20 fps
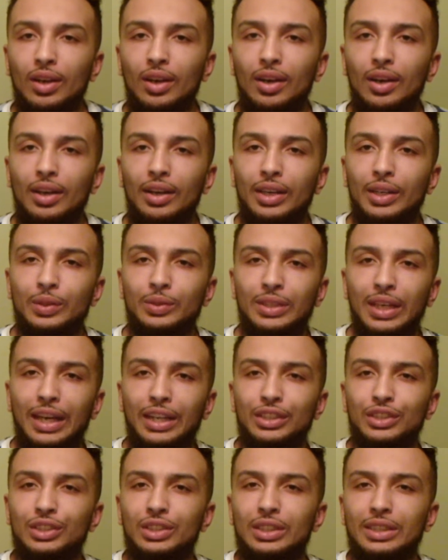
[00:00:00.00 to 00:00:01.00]
It was
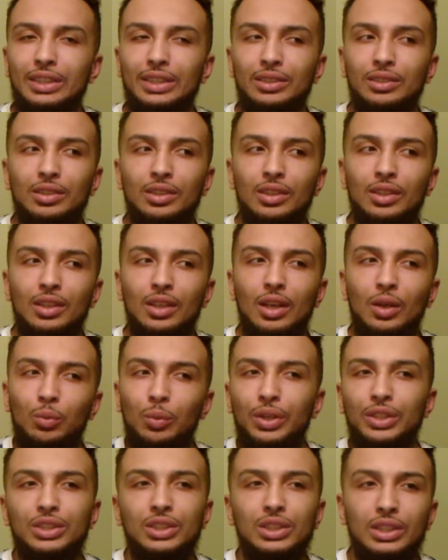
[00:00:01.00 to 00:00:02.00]
actually
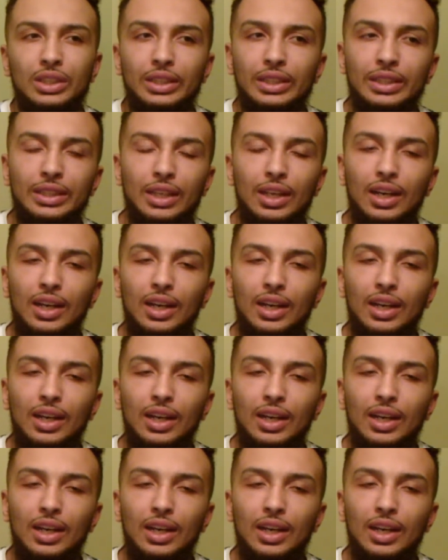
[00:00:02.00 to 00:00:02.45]
originally